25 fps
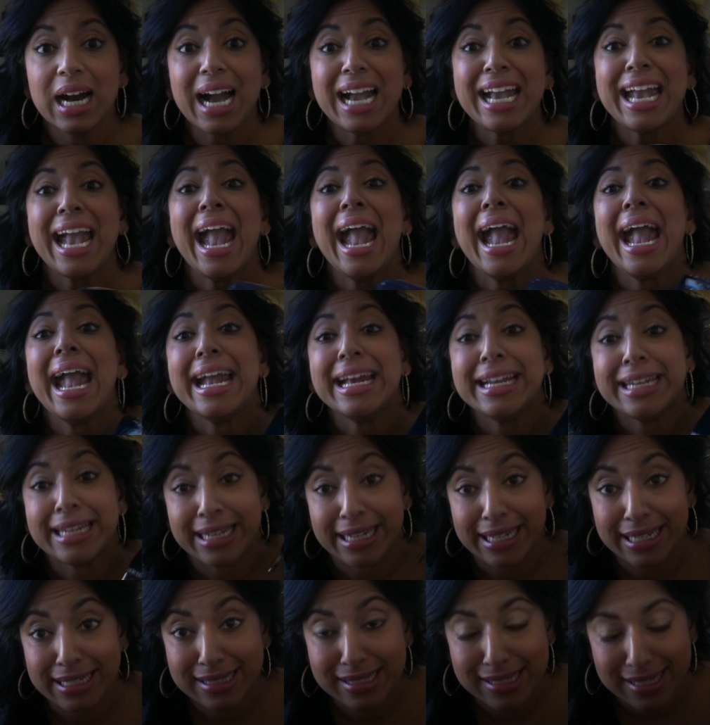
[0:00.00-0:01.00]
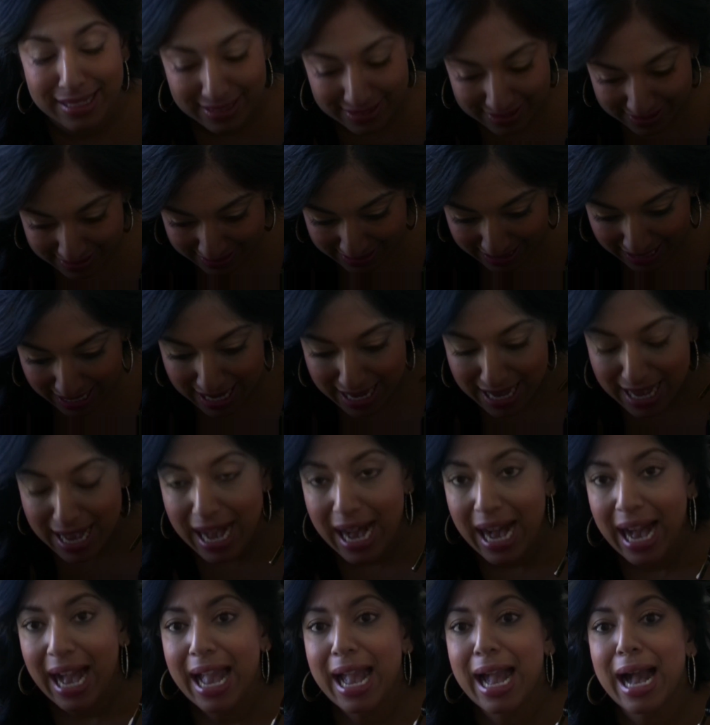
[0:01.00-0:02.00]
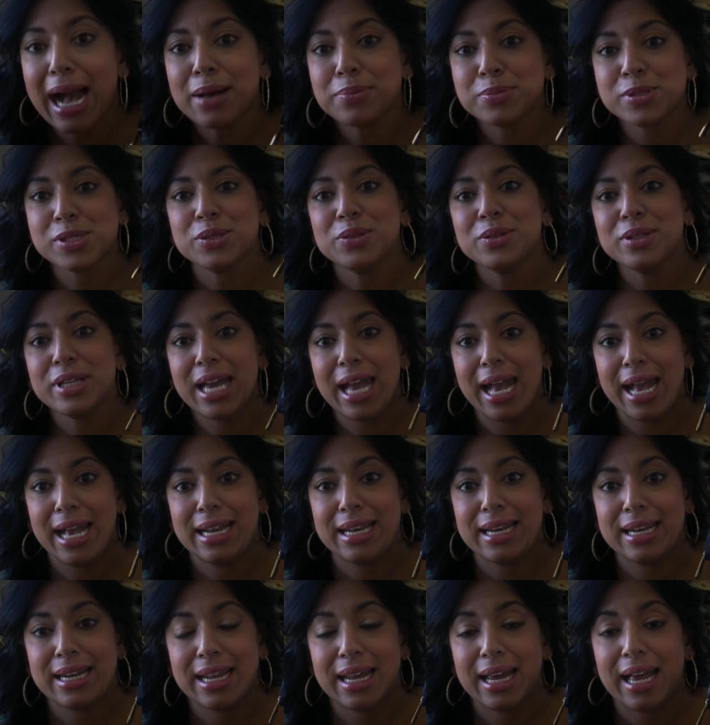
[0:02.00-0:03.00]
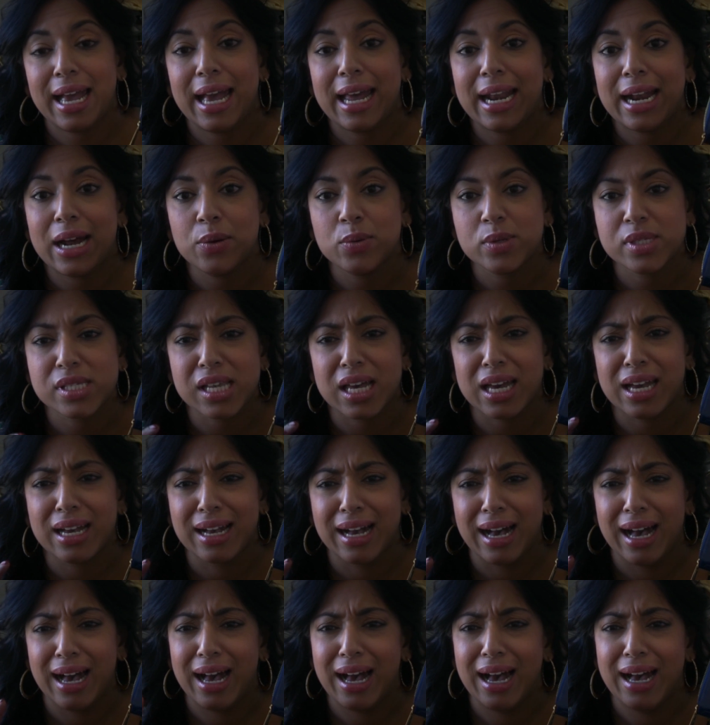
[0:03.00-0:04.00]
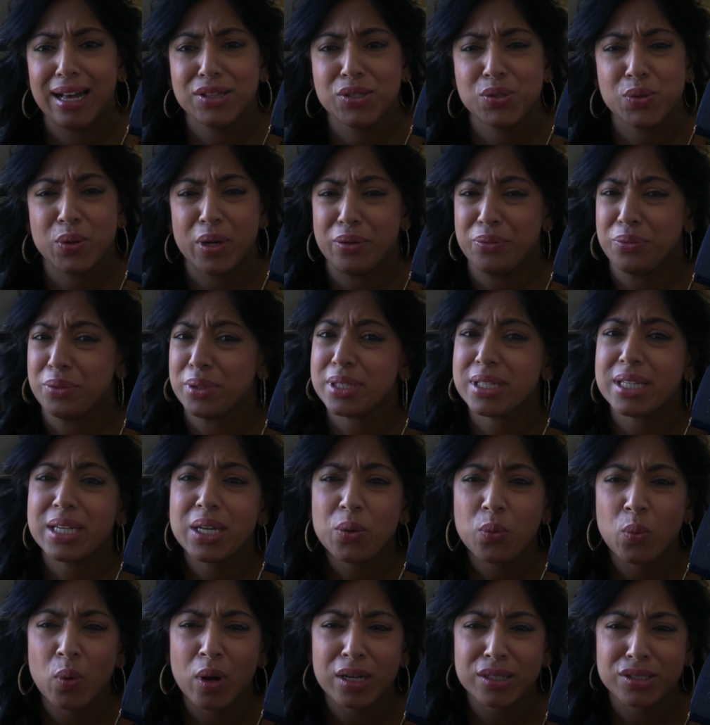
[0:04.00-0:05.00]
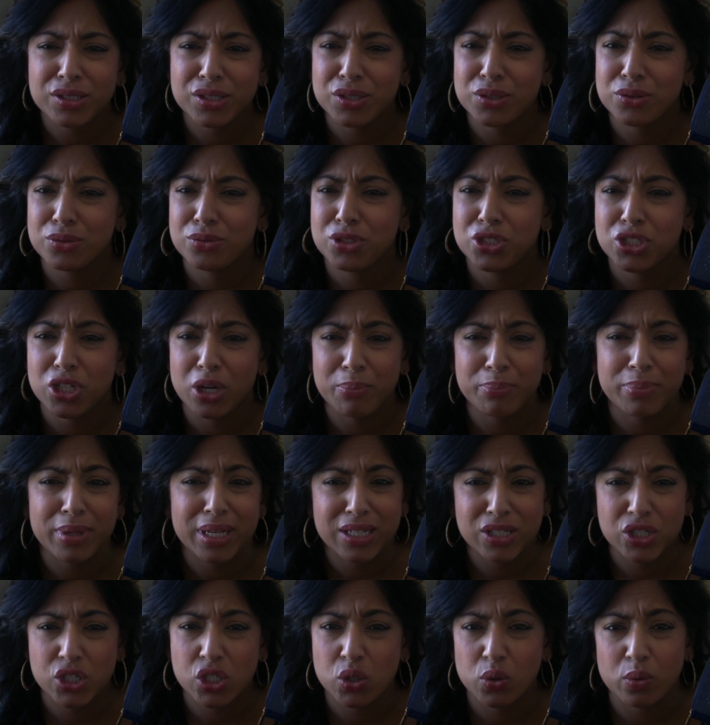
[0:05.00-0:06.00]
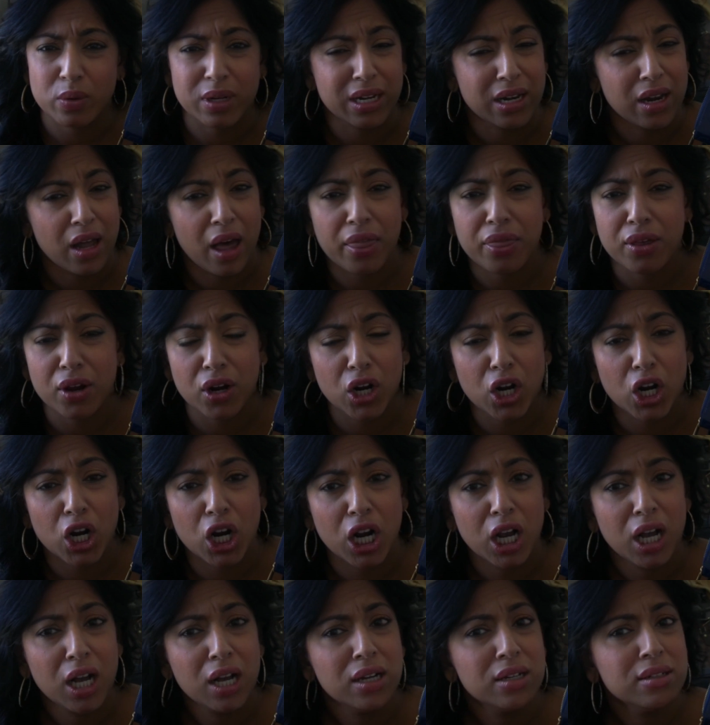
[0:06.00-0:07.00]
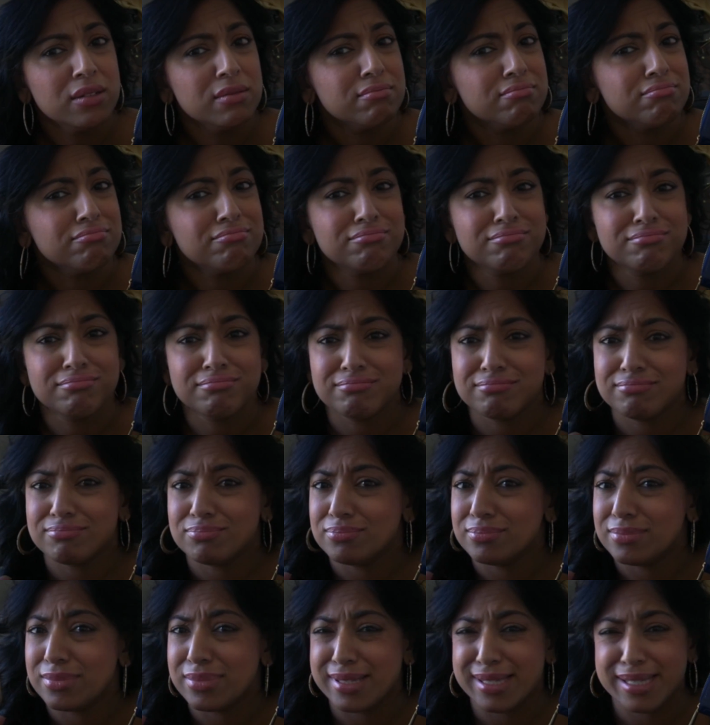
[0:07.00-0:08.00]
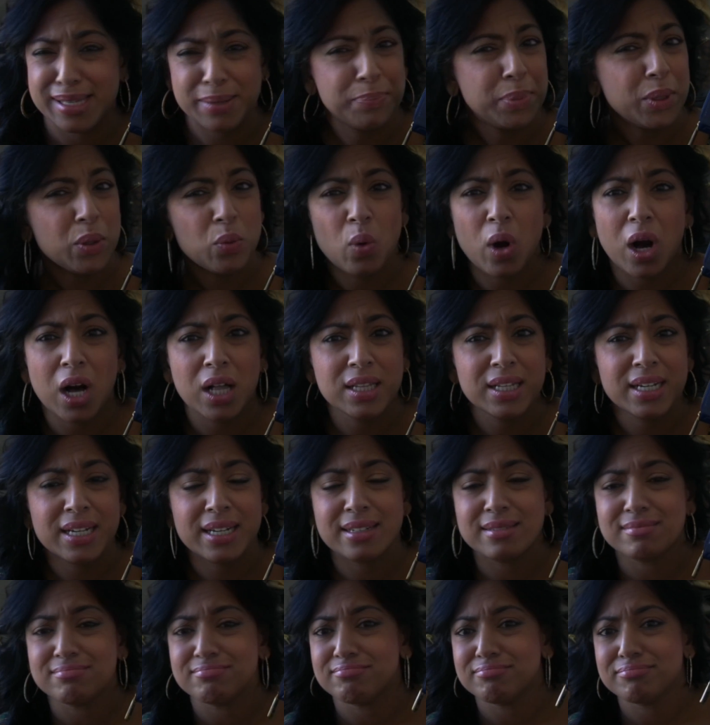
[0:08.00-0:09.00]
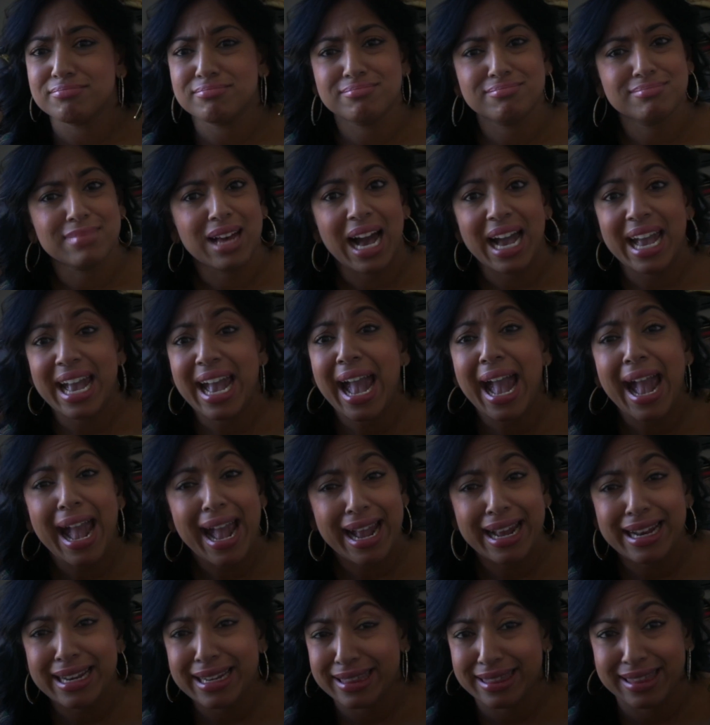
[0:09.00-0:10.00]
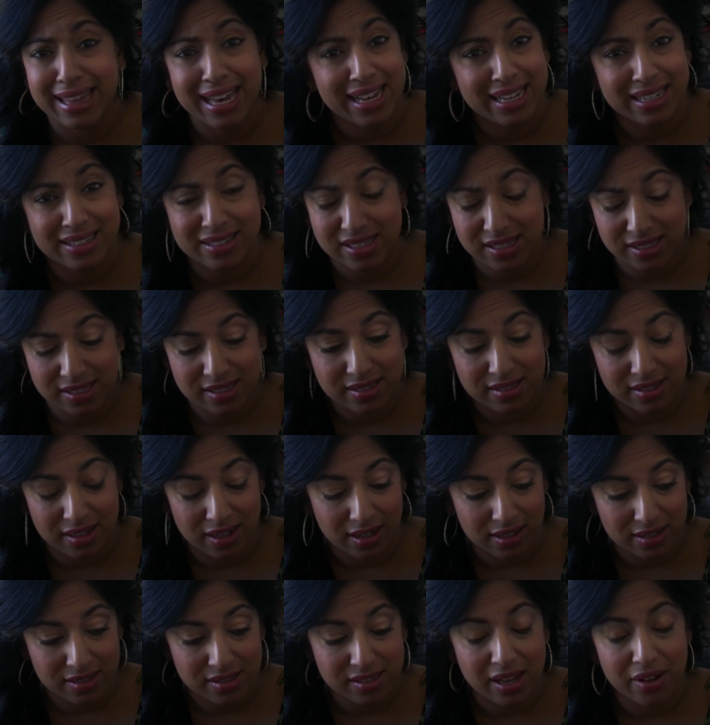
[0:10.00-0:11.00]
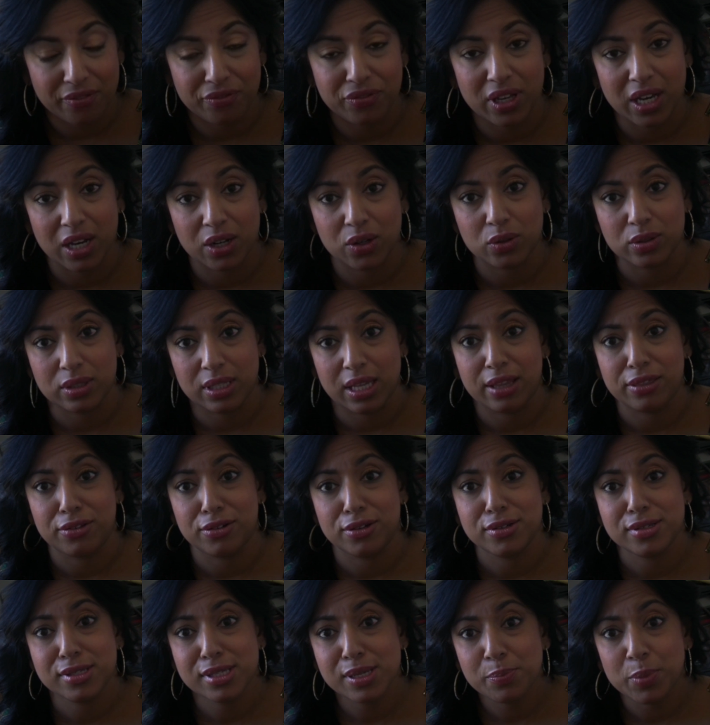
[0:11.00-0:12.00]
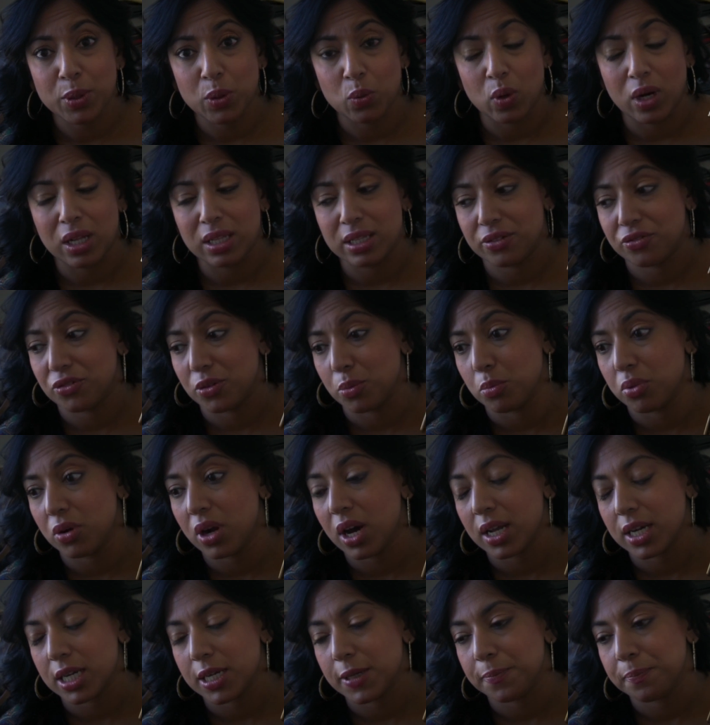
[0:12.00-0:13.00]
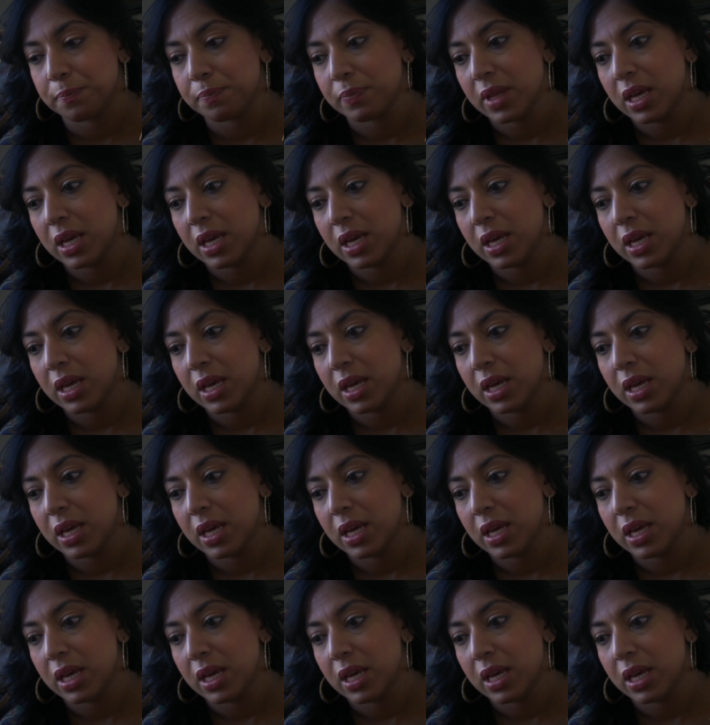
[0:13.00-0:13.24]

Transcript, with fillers: I hated it. I absolutely hated it, and I was like, do I really want to jump into another zippy wallet? I hated that uh, Saffiano leather zippy wallet from Prada.